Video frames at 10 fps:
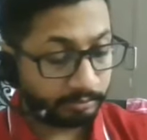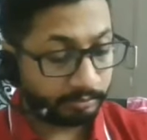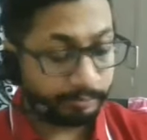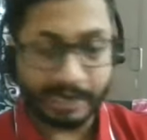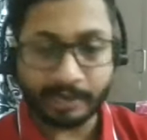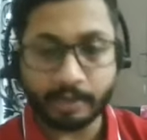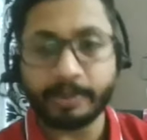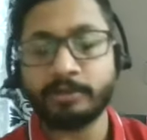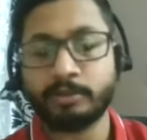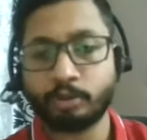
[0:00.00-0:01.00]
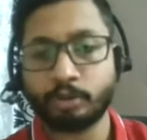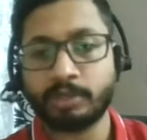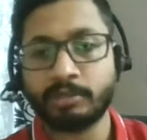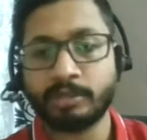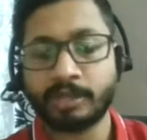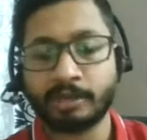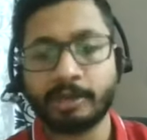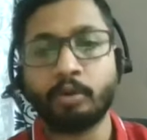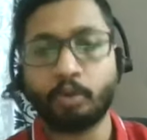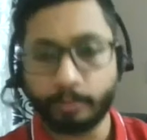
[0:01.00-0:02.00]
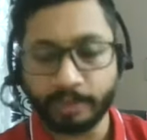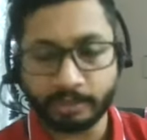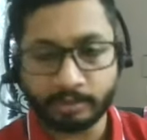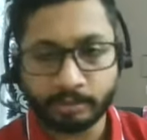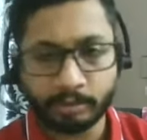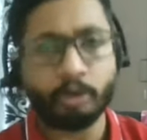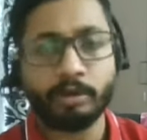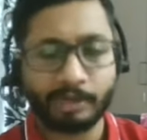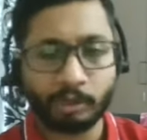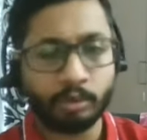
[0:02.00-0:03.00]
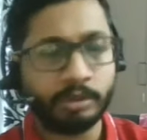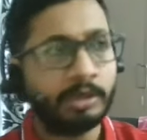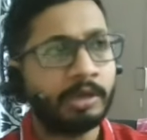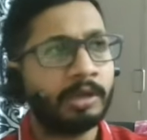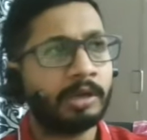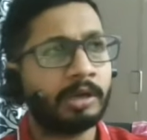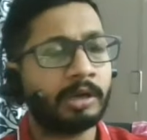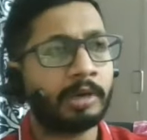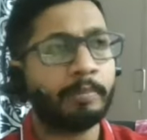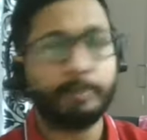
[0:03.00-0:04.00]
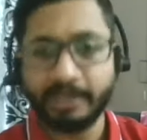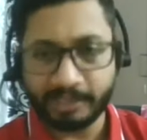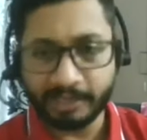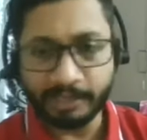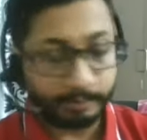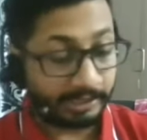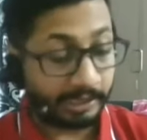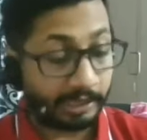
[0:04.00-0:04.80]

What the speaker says: backup and storage and cloud domain. Not cloud completely, but yeah,